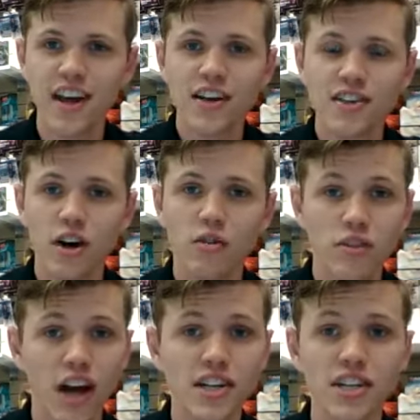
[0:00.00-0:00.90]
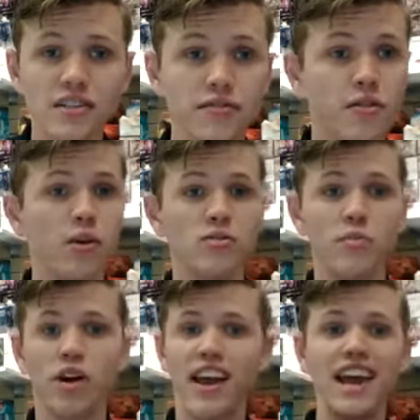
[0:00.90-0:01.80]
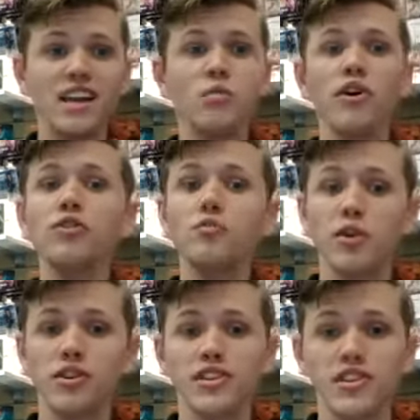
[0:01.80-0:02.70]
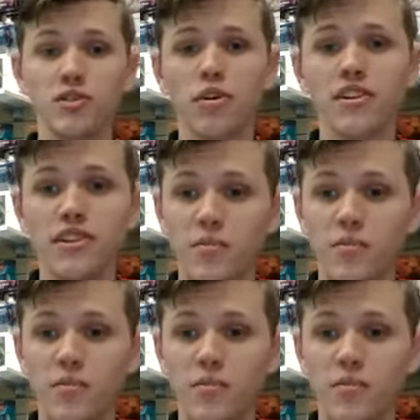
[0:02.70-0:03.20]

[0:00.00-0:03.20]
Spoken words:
So logically, for the most part, anyone who purchases one of these